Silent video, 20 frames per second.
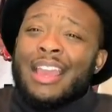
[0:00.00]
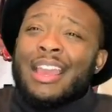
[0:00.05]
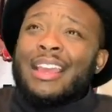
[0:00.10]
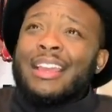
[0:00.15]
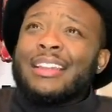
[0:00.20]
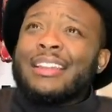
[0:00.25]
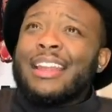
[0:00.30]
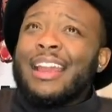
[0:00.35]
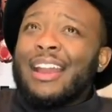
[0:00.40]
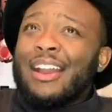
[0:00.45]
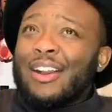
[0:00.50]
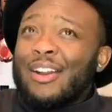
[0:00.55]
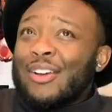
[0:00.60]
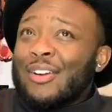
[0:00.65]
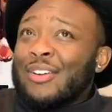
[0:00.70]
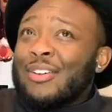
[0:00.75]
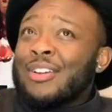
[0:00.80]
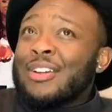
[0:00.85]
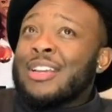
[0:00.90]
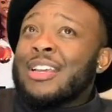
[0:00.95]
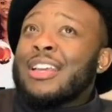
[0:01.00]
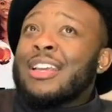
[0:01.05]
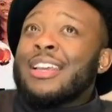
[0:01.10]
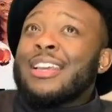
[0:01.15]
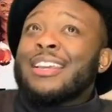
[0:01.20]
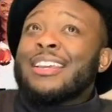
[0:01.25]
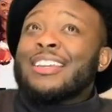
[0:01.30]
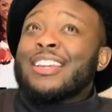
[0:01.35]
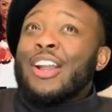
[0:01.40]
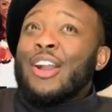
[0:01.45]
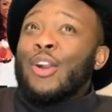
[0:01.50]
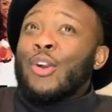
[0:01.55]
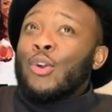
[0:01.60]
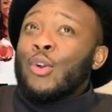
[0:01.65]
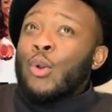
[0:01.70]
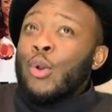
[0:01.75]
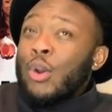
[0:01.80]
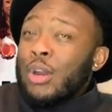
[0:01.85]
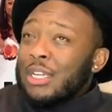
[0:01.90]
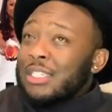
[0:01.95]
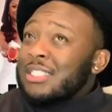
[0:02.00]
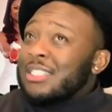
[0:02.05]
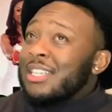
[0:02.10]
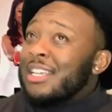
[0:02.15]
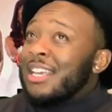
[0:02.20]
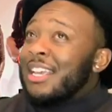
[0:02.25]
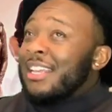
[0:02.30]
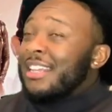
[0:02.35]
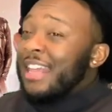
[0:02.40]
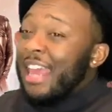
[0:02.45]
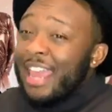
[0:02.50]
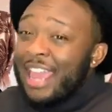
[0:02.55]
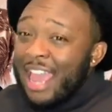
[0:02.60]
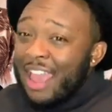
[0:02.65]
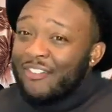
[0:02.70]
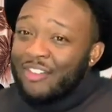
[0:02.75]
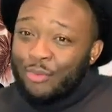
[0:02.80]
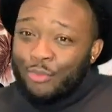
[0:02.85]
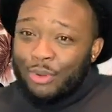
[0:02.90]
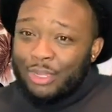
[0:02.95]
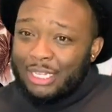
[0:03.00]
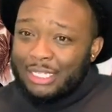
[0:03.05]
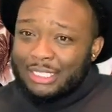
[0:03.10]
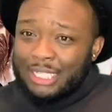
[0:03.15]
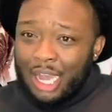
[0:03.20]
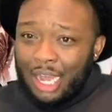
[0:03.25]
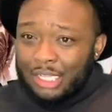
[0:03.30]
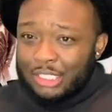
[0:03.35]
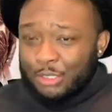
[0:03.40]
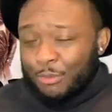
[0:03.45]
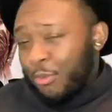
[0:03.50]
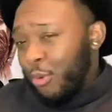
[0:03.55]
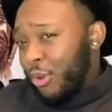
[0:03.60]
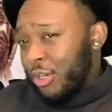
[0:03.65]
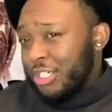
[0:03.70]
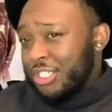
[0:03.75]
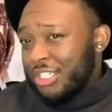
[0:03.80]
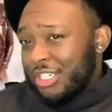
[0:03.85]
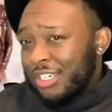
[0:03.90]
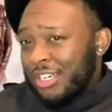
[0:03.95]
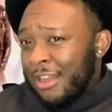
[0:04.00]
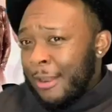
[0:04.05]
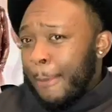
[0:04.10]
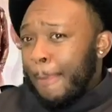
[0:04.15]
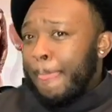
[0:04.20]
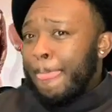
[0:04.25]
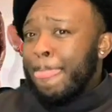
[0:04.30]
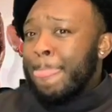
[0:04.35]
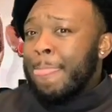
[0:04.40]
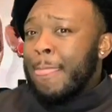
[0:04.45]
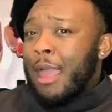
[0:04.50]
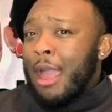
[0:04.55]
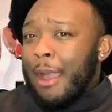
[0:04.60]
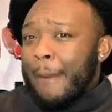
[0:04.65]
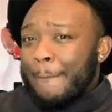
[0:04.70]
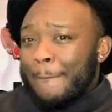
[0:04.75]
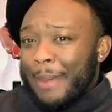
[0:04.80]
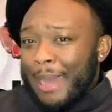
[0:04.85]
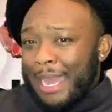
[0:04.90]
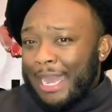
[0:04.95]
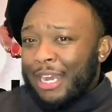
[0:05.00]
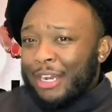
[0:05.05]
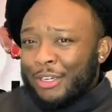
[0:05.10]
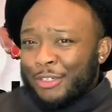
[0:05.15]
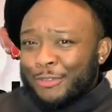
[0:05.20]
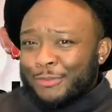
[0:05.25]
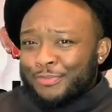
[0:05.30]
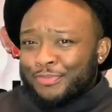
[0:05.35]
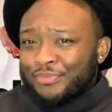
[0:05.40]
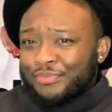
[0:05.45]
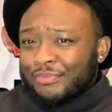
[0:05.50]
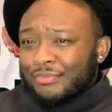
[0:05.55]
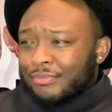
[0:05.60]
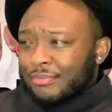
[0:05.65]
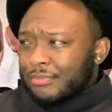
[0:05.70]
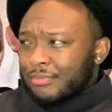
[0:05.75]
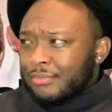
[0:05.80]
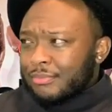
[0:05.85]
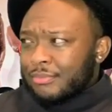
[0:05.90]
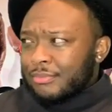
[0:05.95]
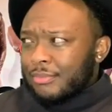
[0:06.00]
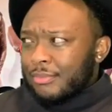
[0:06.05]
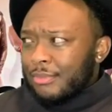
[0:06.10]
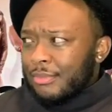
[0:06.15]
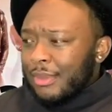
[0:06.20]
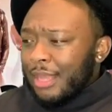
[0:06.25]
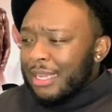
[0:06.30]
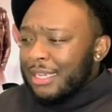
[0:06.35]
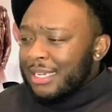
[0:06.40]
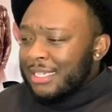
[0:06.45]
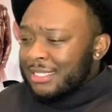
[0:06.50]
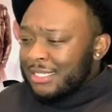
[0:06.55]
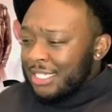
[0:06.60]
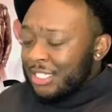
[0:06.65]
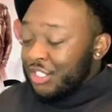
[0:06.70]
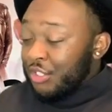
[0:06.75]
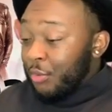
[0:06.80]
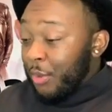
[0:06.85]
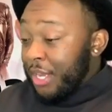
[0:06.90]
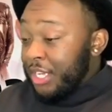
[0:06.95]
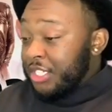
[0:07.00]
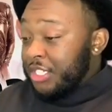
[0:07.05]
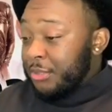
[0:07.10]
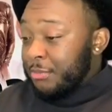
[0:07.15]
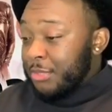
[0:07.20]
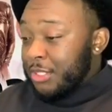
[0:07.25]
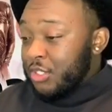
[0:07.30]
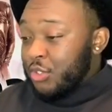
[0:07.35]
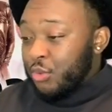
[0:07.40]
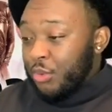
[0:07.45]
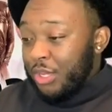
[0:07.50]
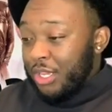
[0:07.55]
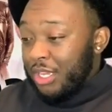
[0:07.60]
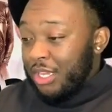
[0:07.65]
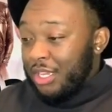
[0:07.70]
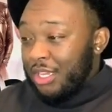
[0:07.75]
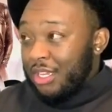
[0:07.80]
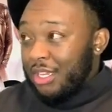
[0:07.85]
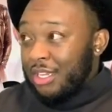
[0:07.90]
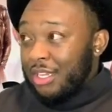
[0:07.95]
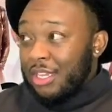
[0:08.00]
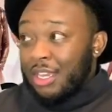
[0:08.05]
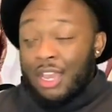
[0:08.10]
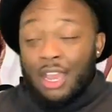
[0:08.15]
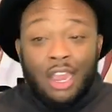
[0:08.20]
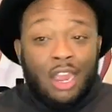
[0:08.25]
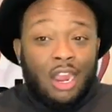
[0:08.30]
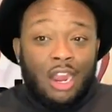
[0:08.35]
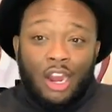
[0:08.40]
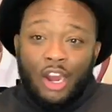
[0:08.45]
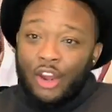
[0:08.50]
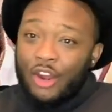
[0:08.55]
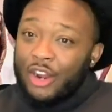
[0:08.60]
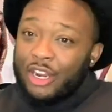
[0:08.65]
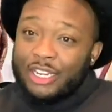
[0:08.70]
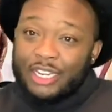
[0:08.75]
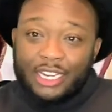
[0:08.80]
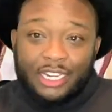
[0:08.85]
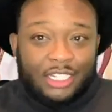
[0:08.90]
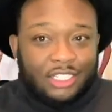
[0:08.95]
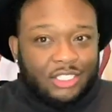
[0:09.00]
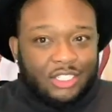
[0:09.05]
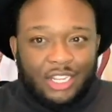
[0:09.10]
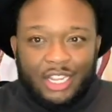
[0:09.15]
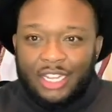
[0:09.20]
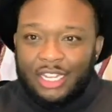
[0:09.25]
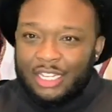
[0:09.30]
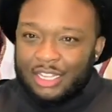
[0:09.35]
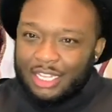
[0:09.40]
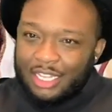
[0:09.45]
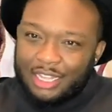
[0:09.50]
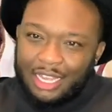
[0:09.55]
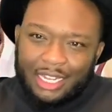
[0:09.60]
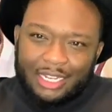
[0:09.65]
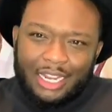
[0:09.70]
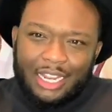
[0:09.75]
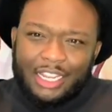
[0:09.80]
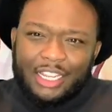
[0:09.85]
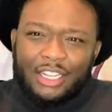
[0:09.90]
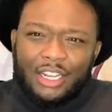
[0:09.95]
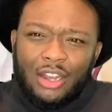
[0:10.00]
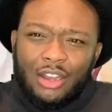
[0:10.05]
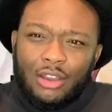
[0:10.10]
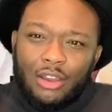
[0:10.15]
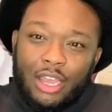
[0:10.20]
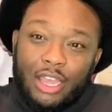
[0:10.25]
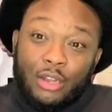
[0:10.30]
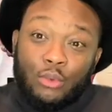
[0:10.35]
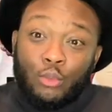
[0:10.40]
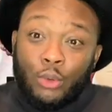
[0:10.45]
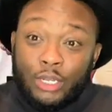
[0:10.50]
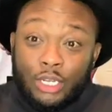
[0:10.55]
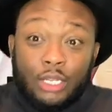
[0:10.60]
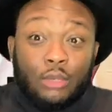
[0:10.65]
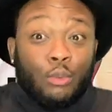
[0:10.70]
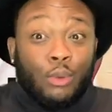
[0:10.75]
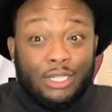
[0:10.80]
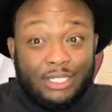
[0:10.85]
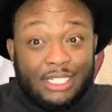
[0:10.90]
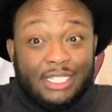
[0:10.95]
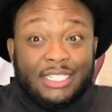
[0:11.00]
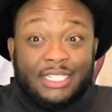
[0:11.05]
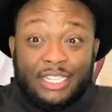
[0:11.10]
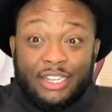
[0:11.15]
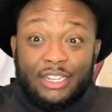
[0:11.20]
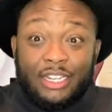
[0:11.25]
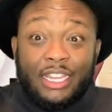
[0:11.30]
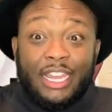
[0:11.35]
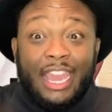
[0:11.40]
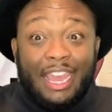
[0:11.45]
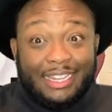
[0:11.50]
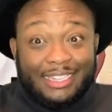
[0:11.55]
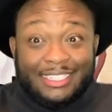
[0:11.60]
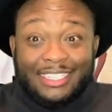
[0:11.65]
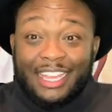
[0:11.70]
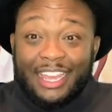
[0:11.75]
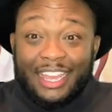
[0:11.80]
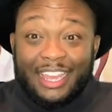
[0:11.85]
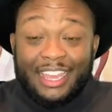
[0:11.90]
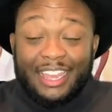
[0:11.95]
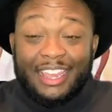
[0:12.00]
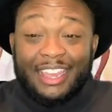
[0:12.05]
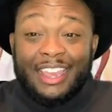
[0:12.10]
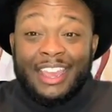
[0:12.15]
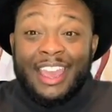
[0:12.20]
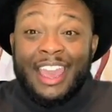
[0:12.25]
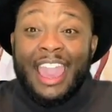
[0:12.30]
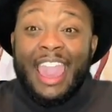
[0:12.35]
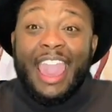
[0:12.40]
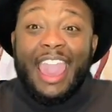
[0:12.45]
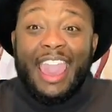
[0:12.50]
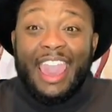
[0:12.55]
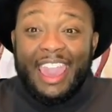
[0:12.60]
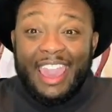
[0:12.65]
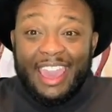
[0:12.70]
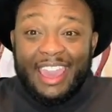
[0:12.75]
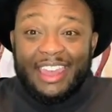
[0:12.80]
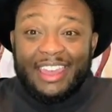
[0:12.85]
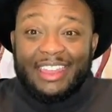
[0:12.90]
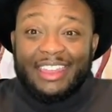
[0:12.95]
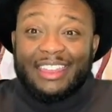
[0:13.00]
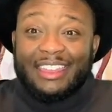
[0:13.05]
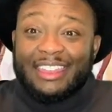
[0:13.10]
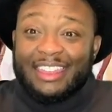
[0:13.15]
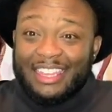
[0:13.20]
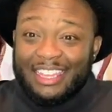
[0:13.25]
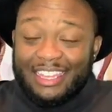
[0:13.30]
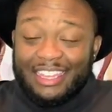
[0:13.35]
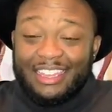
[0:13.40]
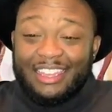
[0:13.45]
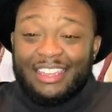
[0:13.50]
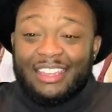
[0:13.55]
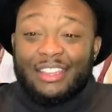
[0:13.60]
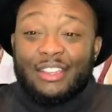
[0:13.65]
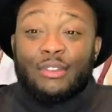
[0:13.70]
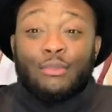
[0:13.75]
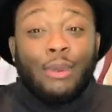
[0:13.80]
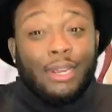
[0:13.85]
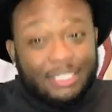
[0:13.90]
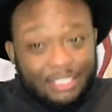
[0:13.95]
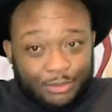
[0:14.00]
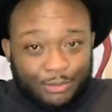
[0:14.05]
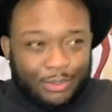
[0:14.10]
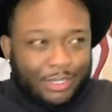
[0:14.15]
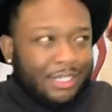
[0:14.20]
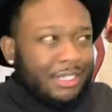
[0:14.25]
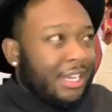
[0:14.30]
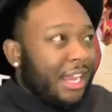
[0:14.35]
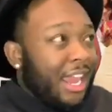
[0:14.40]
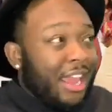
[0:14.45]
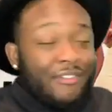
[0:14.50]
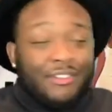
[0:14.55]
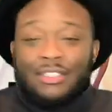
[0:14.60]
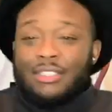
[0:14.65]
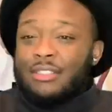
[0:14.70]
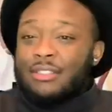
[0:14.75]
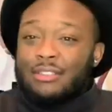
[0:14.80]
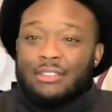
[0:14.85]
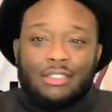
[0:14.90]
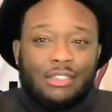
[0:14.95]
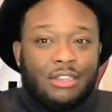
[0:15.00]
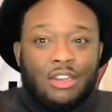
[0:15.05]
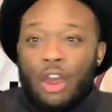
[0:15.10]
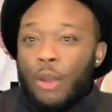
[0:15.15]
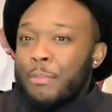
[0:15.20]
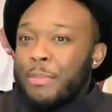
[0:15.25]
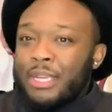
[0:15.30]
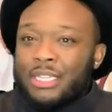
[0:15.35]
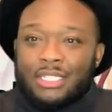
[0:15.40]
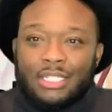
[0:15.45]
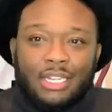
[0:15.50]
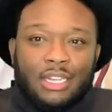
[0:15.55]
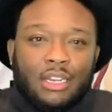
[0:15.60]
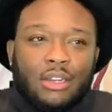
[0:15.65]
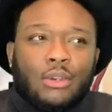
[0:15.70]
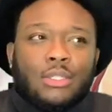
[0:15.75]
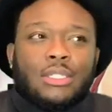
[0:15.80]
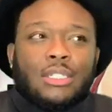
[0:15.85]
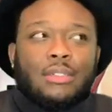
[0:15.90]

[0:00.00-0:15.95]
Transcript: Now, of course, they haven't really talked to Portia about the situation between her and Dennis or anything like that, and what Sincerely had said at the restaurant. They haven't, mentioned it because